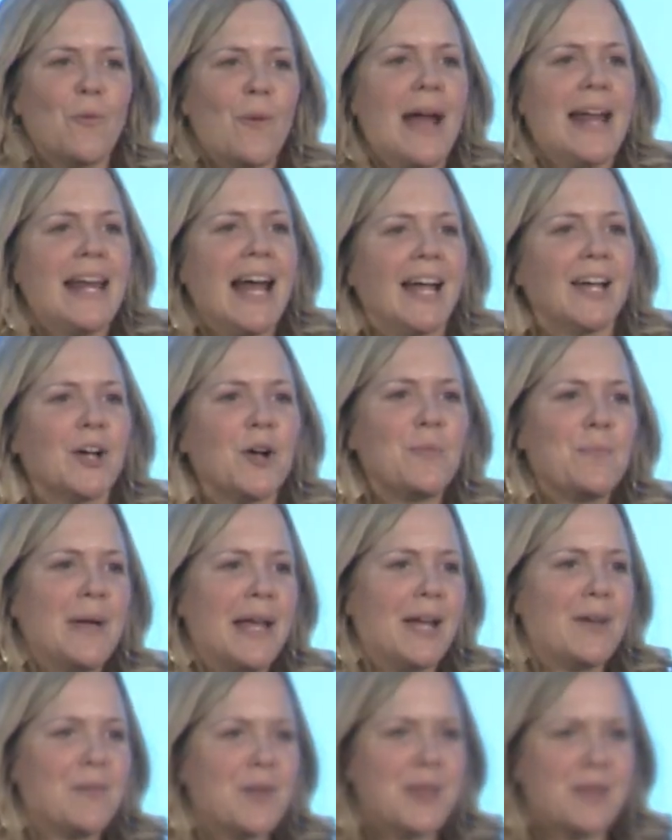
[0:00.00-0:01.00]
Why not go
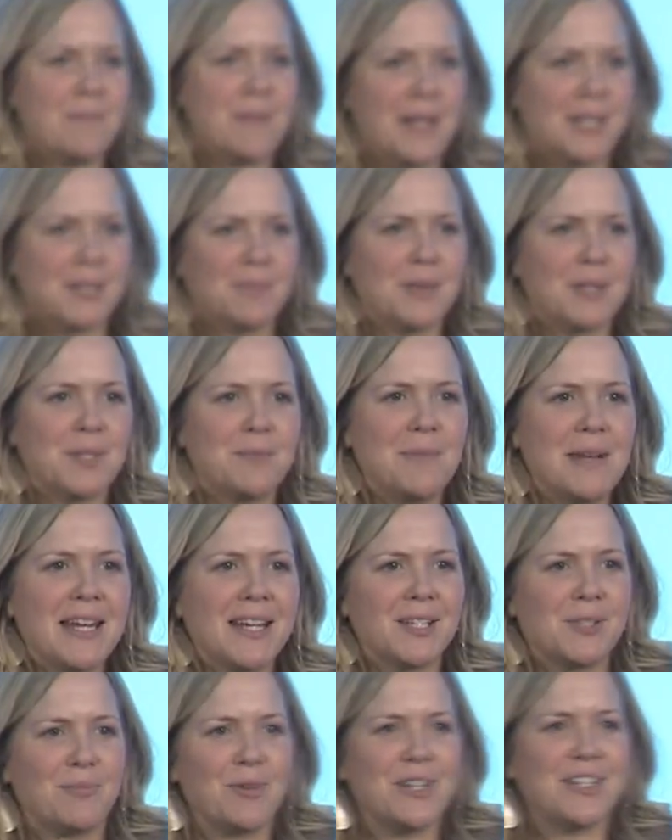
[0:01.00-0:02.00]
big with a MESPA
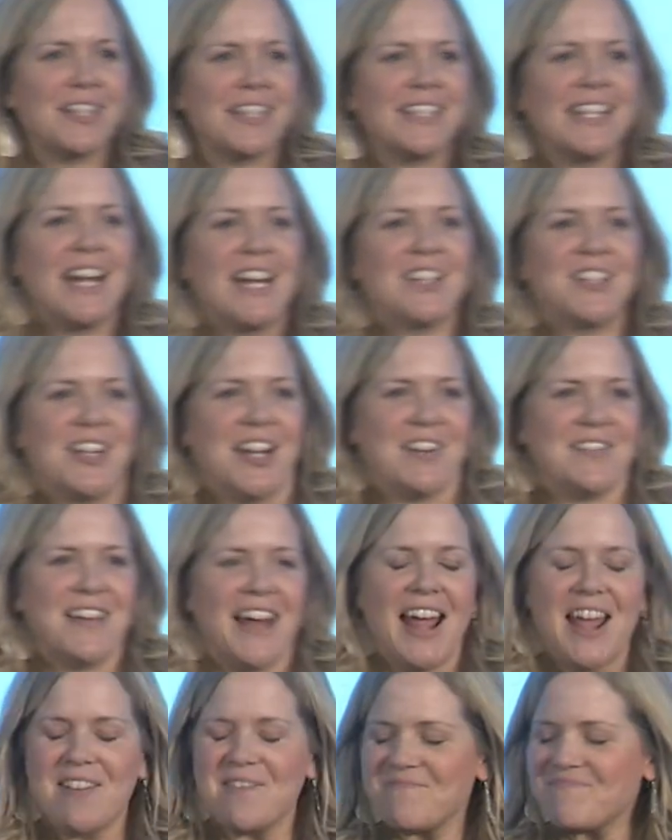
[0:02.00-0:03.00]
Speaks presentation,
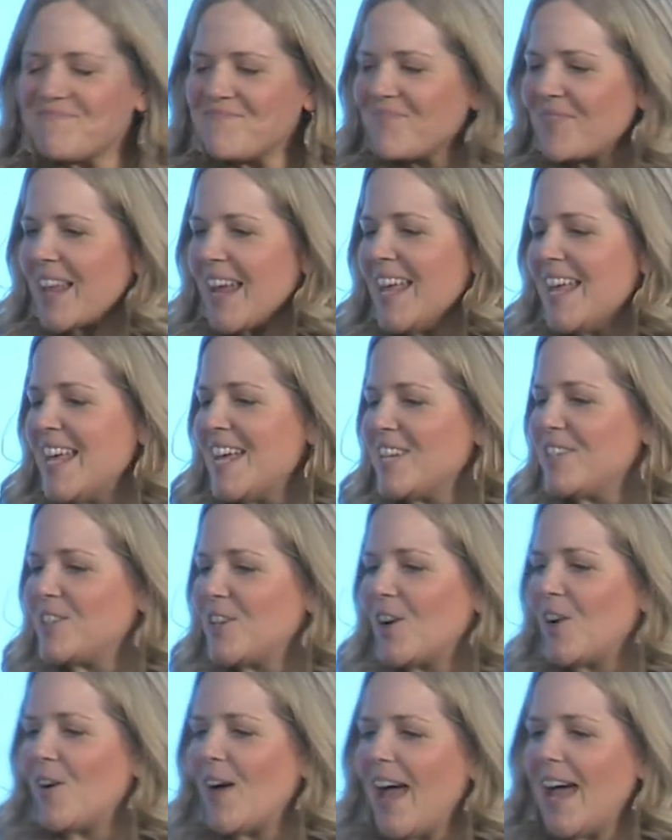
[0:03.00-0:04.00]
right?
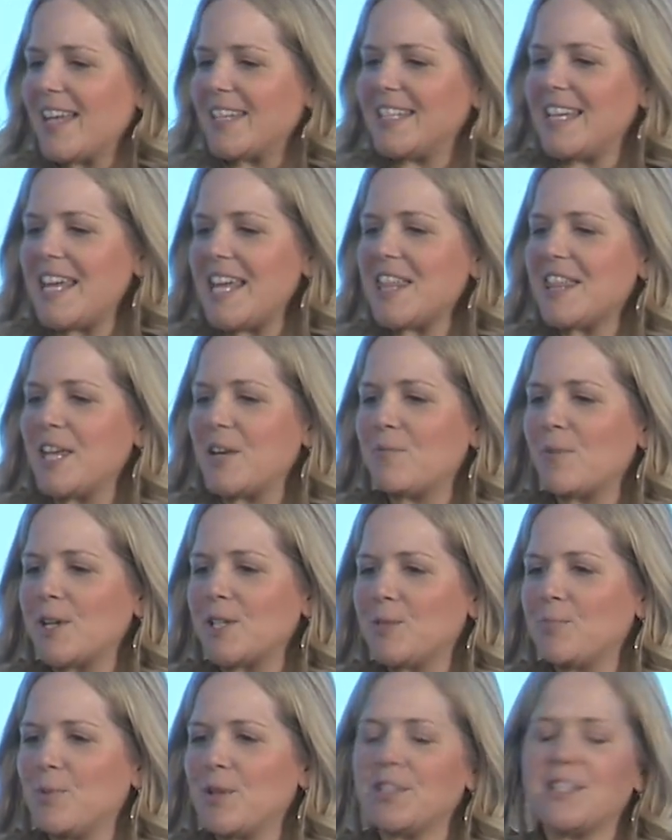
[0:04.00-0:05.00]
So as Ethan
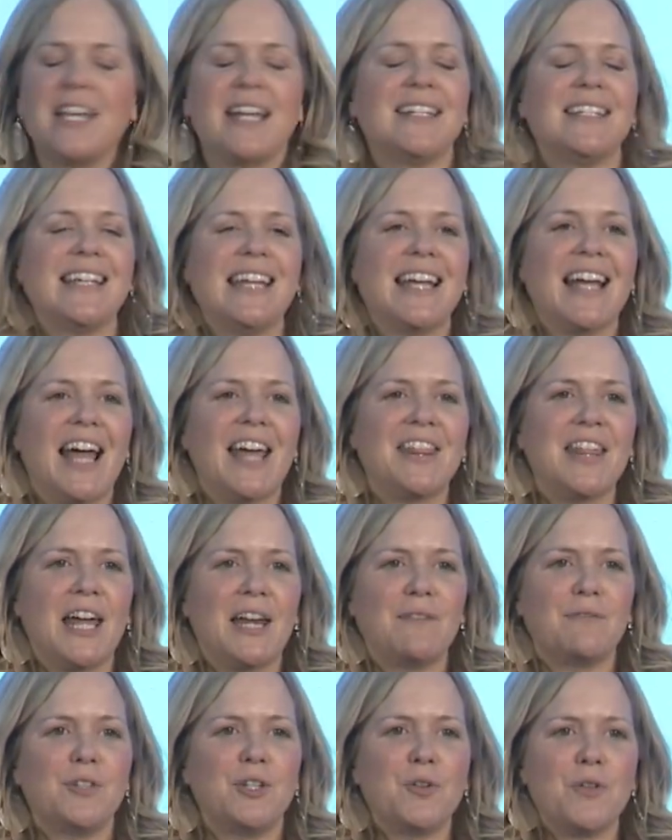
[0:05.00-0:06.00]
was presenting, I thought
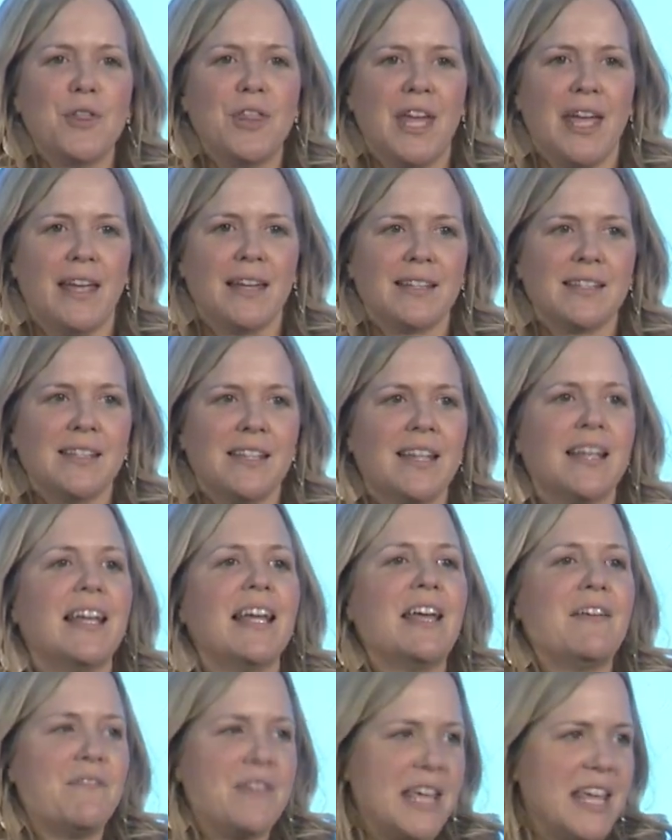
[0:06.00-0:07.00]
of two things.
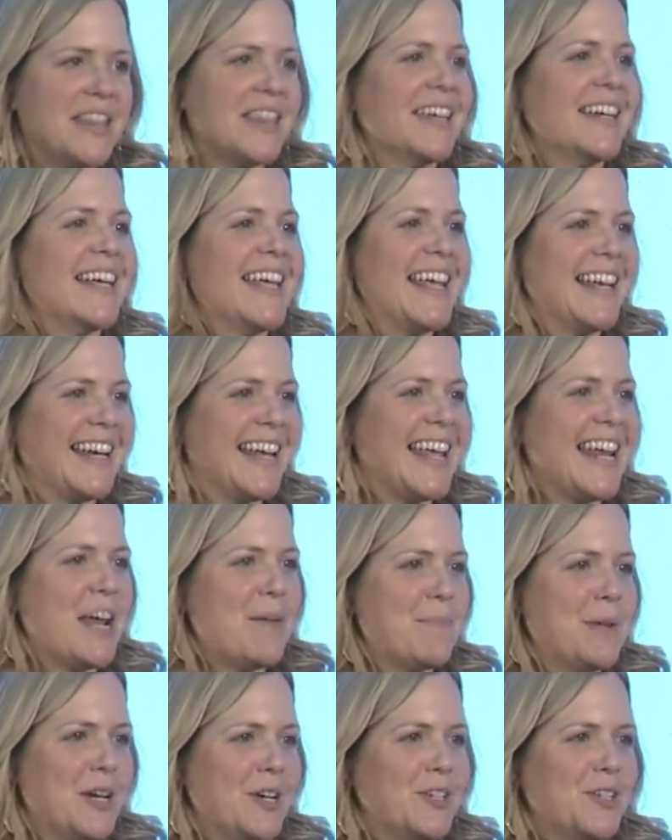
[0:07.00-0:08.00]
If Ethan can get
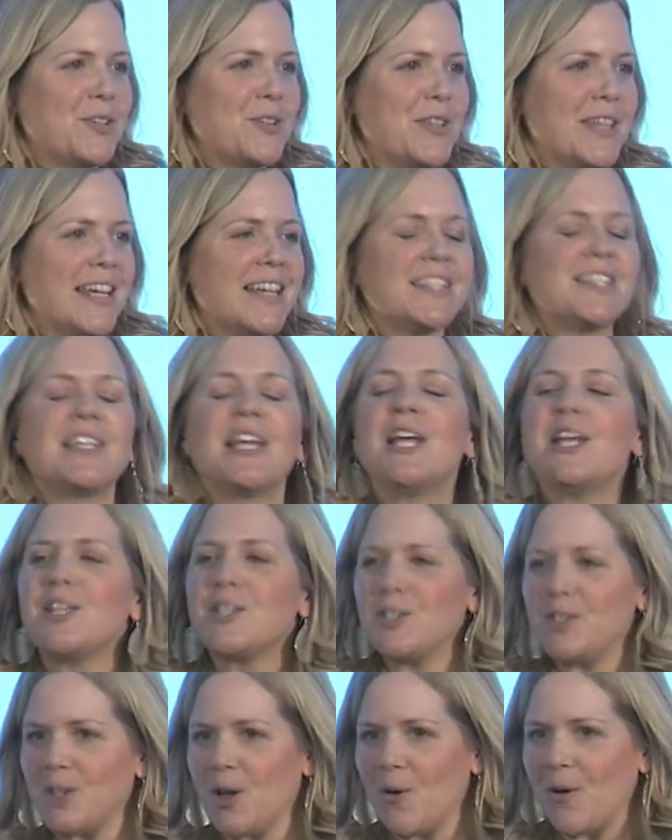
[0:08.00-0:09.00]
up here and do this,
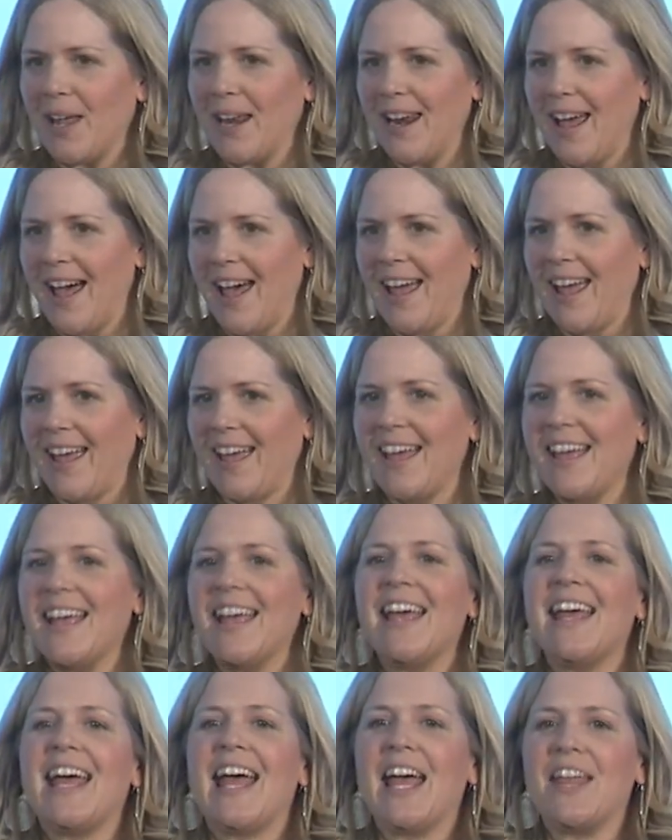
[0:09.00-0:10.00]
so can I,
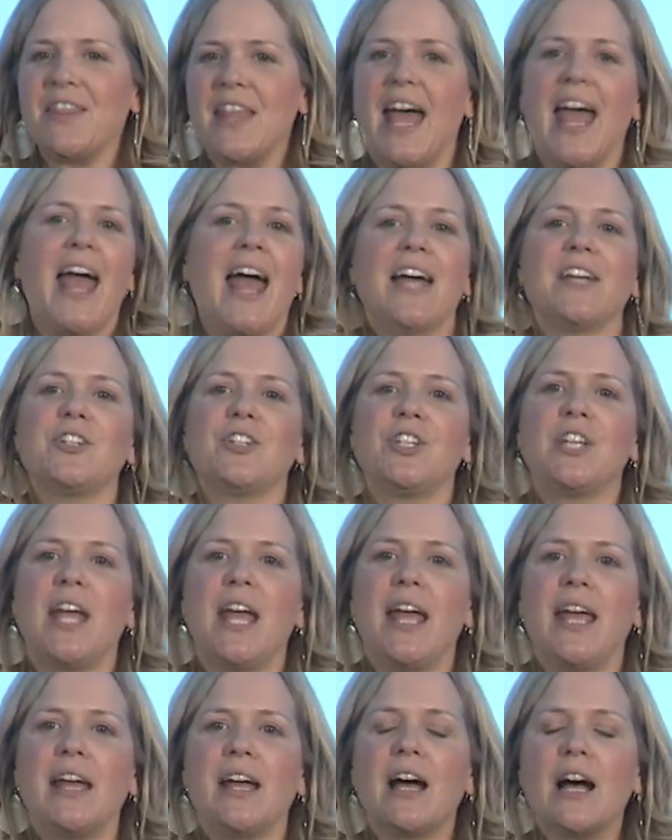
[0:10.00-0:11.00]
and the
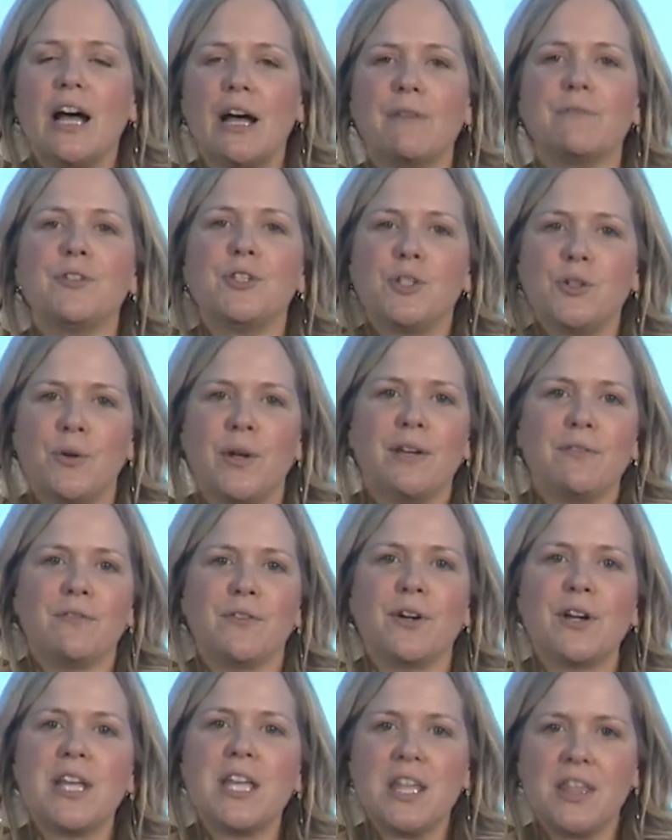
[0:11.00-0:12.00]
hashtag of Do It
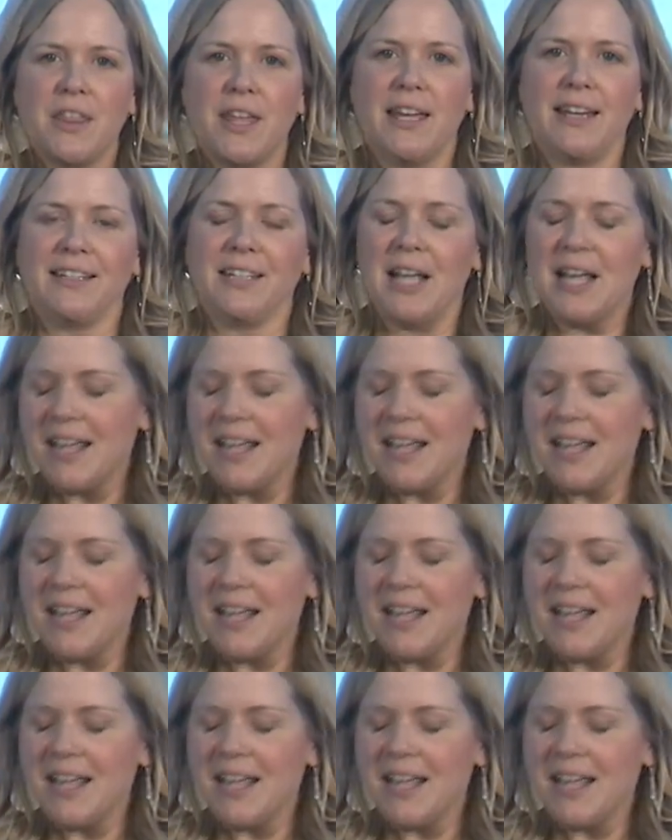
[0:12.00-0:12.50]
for Ethan.